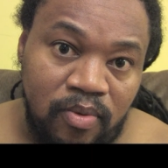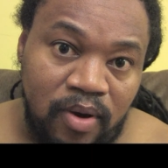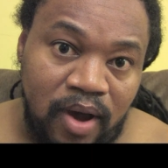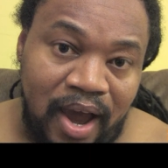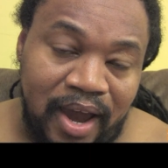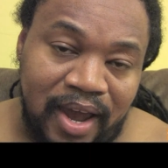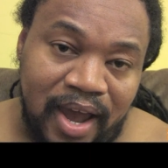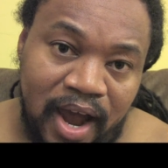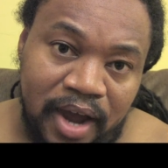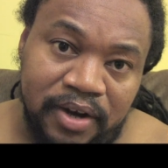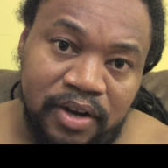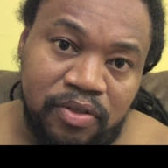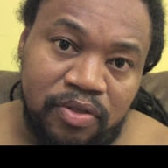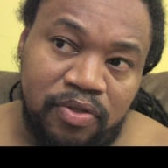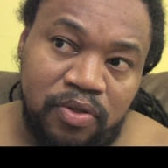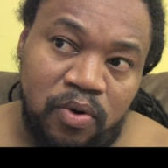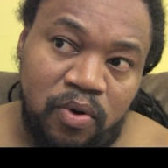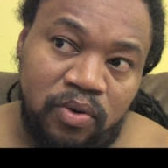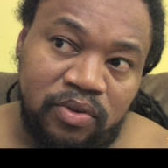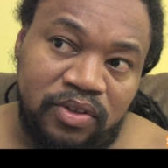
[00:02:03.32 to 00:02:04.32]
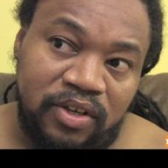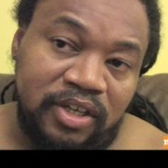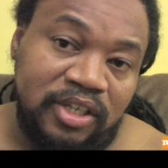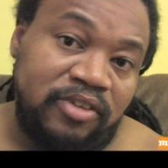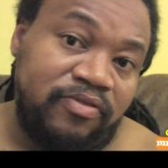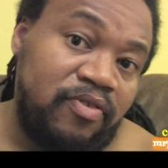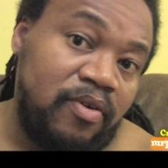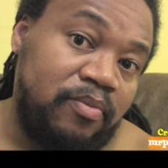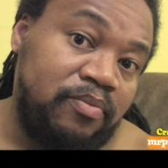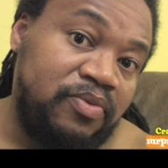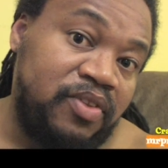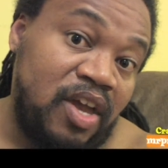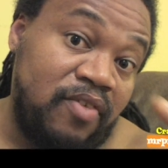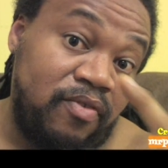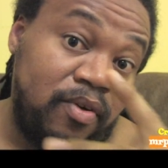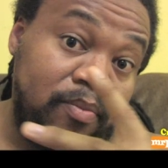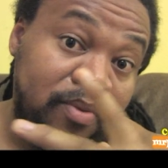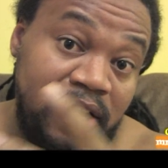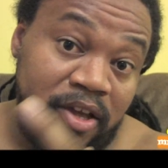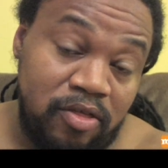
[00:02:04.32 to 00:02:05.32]
I kind of saw things from
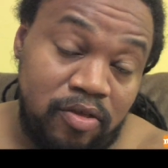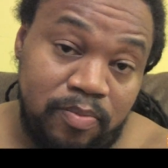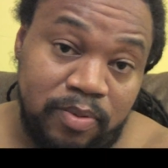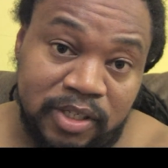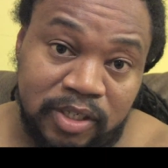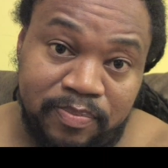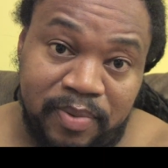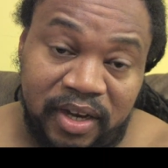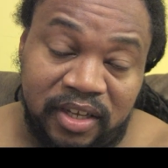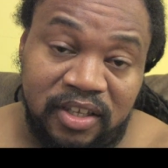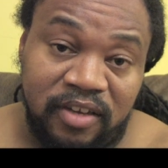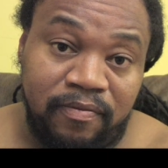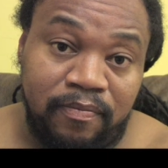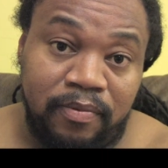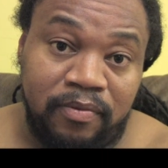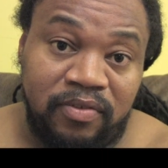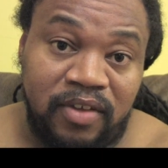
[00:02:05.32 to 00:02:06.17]
David Blaine's perspective.